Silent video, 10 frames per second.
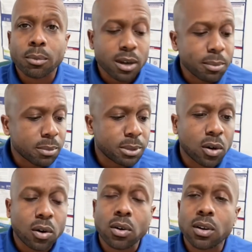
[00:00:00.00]
grandma need
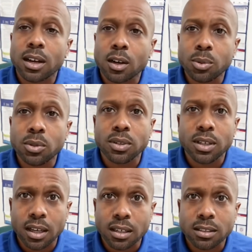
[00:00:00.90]
all the help you can
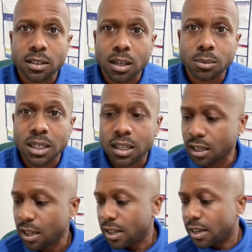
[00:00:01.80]
get you know what i'm saying